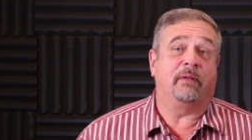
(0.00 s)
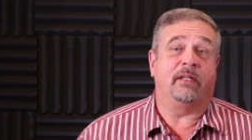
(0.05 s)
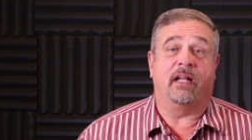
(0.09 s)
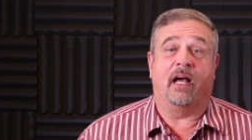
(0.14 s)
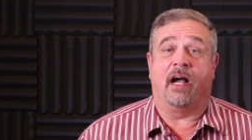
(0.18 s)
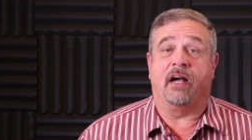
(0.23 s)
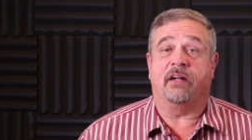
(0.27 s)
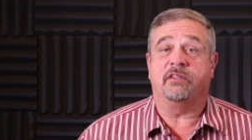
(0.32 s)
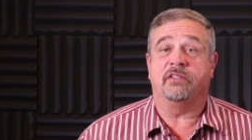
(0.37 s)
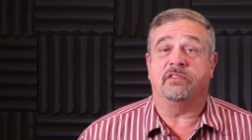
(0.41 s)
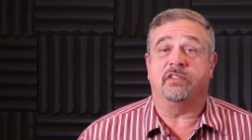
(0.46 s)
a
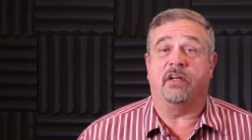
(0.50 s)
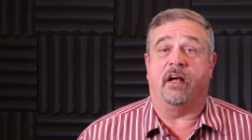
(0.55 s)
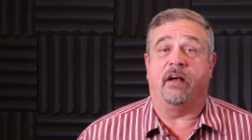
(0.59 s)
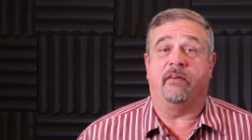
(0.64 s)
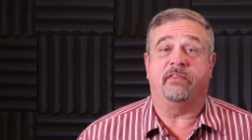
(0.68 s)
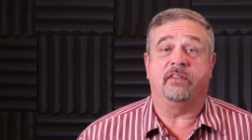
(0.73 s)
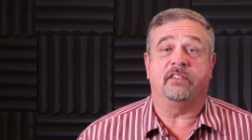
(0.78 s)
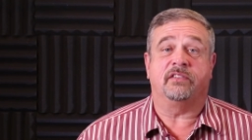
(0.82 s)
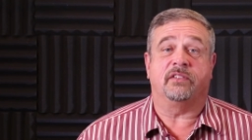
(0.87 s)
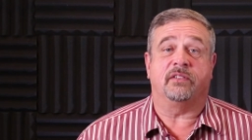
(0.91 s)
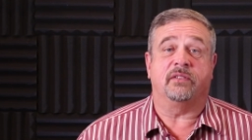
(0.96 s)
doctor's
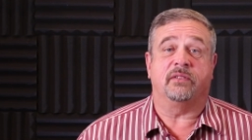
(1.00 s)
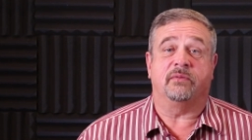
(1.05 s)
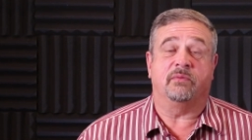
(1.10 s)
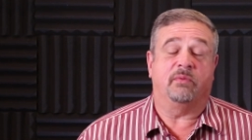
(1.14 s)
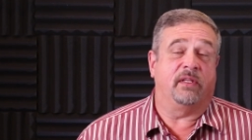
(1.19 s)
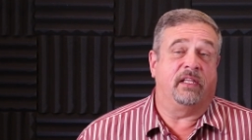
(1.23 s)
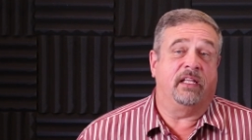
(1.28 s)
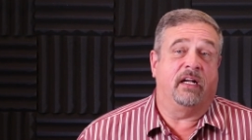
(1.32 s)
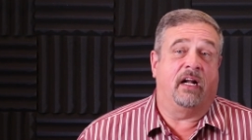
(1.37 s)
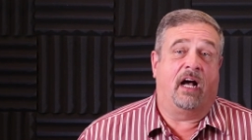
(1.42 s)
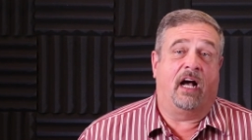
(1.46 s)
office, or
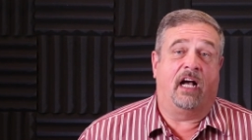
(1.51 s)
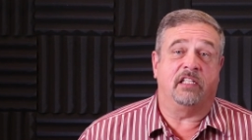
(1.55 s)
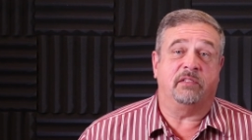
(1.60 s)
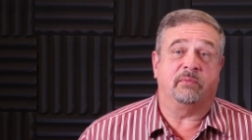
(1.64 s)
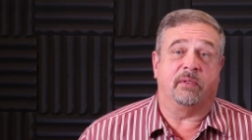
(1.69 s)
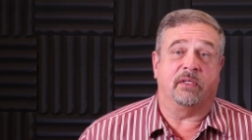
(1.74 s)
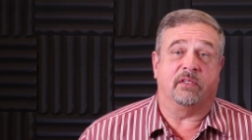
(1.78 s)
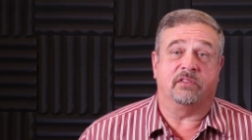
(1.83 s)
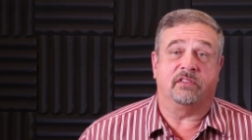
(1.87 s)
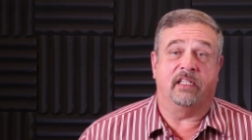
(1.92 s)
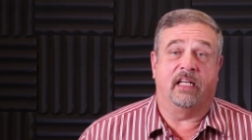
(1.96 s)
within a
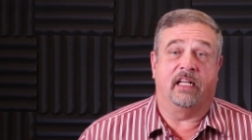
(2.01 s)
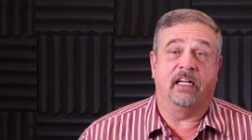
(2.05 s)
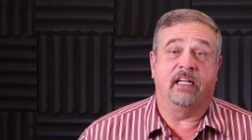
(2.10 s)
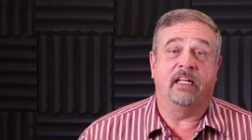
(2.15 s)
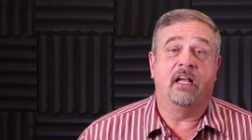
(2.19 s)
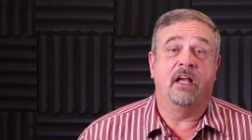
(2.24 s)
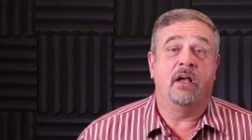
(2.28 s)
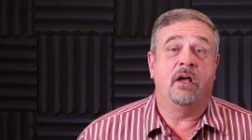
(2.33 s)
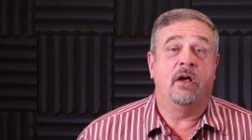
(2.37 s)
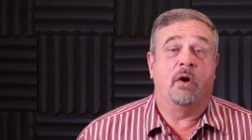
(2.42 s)
hospital setting,